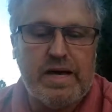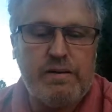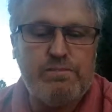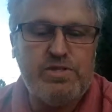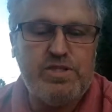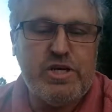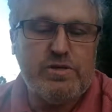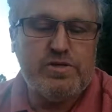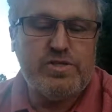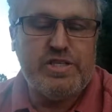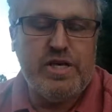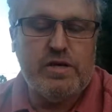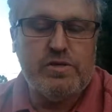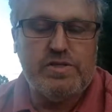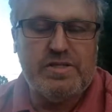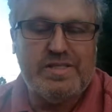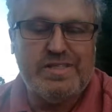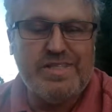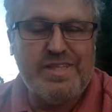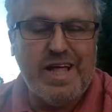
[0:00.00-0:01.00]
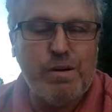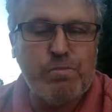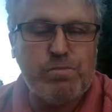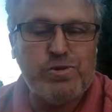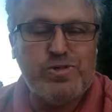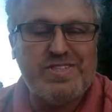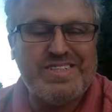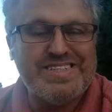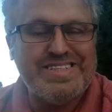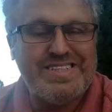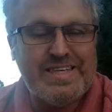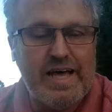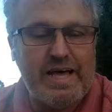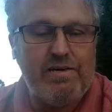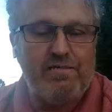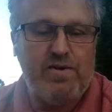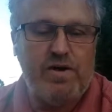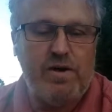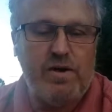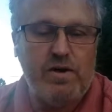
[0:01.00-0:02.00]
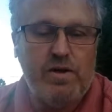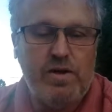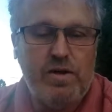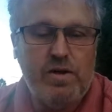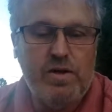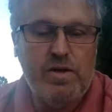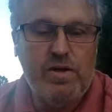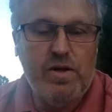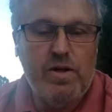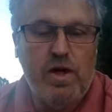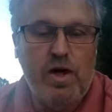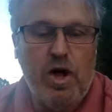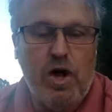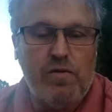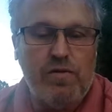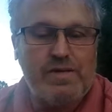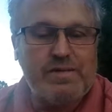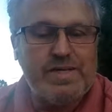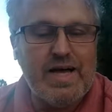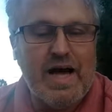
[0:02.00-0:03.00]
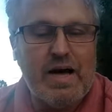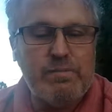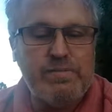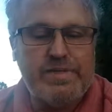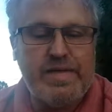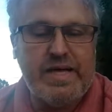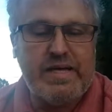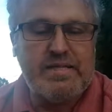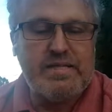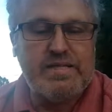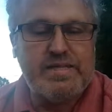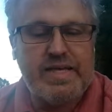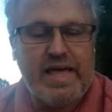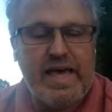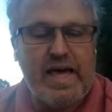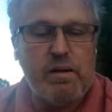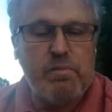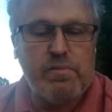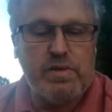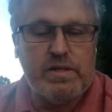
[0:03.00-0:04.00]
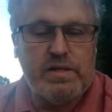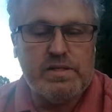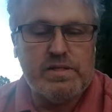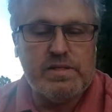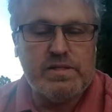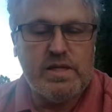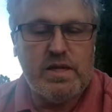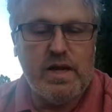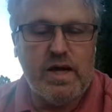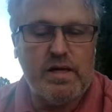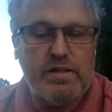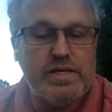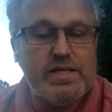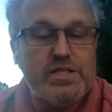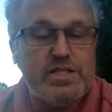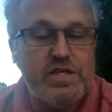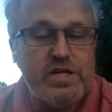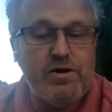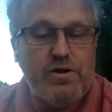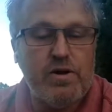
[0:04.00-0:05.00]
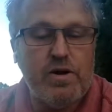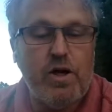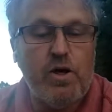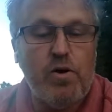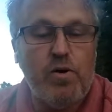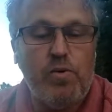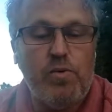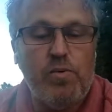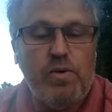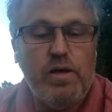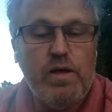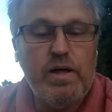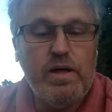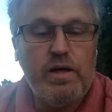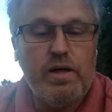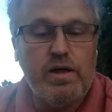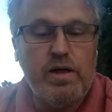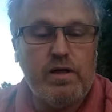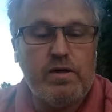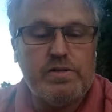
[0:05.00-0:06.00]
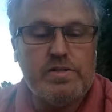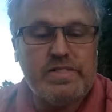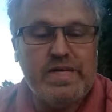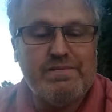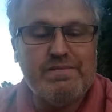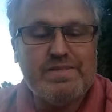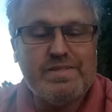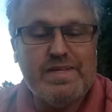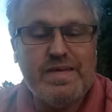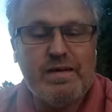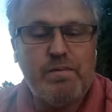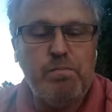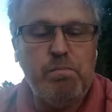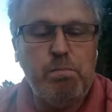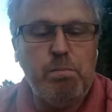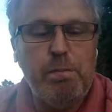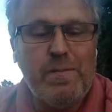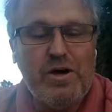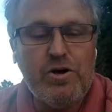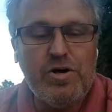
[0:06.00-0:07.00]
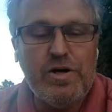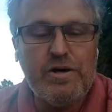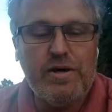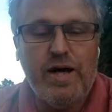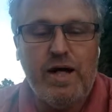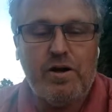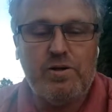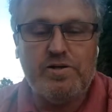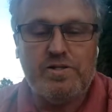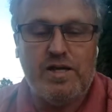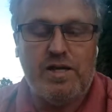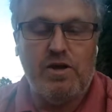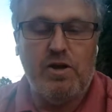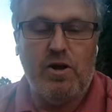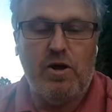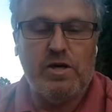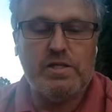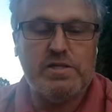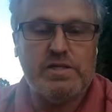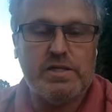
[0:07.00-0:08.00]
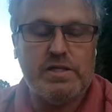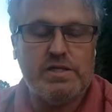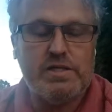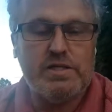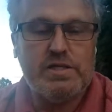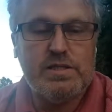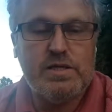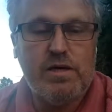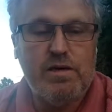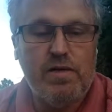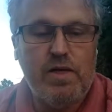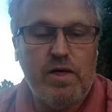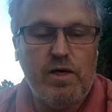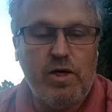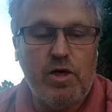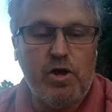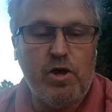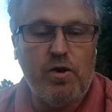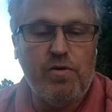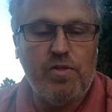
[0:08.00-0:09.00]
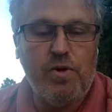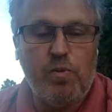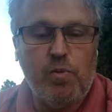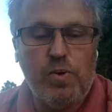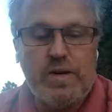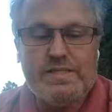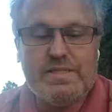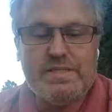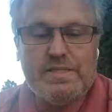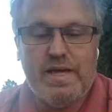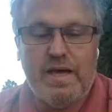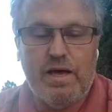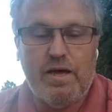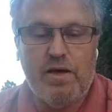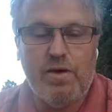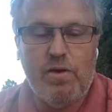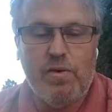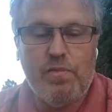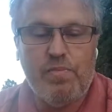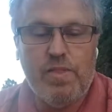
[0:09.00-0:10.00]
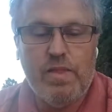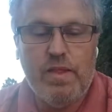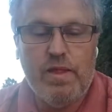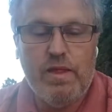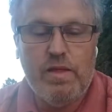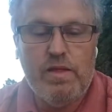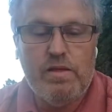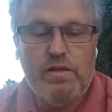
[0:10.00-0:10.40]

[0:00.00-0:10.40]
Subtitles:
timeshare sales is number 7 on the top 10 scam list this year alone. There's $17 million in losses. The resale